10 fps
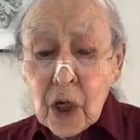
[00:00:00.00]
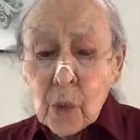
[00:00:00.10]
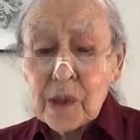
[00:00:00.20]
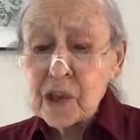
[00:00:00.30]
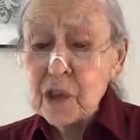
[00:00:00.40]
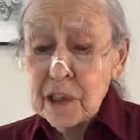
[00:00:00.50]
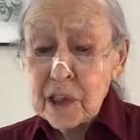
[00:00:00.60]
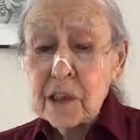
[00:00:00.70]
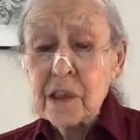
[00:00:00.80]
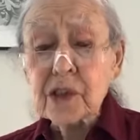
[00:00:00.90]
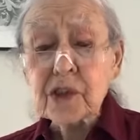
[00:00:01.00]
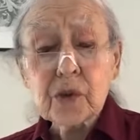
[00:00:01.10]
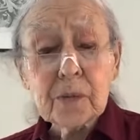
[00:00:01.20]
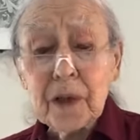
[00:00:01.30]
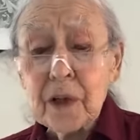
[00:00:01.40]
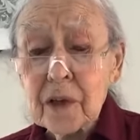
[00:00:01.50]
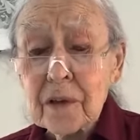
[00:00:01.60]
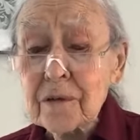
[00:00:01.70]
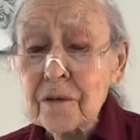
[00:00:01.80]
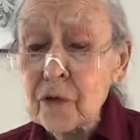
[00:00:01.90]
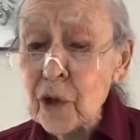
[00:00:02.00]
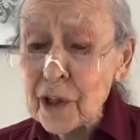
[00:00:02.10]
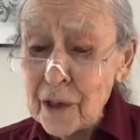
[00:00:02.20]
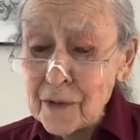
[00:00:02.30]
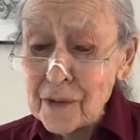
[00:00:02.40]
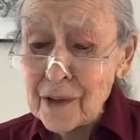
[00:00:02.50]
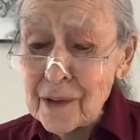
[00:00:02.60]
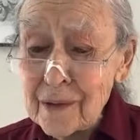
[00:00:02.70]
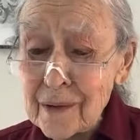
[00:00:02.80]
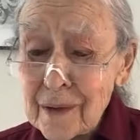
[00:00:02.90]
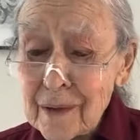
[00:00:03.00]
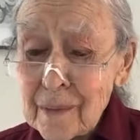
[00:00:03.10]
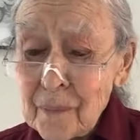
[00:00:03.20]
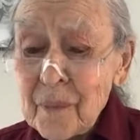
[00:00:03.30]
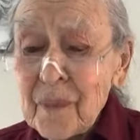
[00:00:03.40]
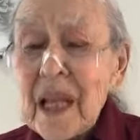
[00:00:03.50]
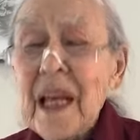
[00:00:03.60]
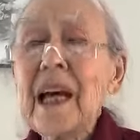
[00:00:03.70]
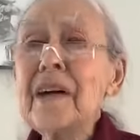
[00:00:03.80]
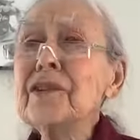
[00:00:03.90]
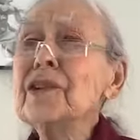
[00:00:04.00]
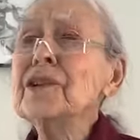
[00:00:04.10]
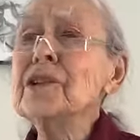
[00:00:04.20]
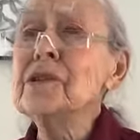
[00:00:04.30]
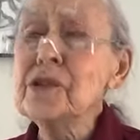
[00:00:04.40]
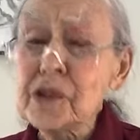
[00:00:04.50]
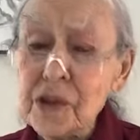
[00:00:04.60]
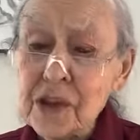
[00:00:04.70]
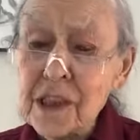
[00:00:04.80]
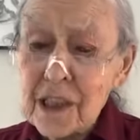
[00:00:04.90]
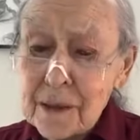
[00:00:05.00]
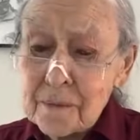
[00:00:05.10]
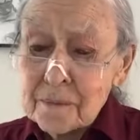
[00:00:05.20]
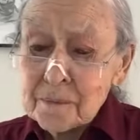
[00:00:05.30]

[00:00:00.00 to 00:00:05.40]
which leads to being forgiven. Evelyn used to say,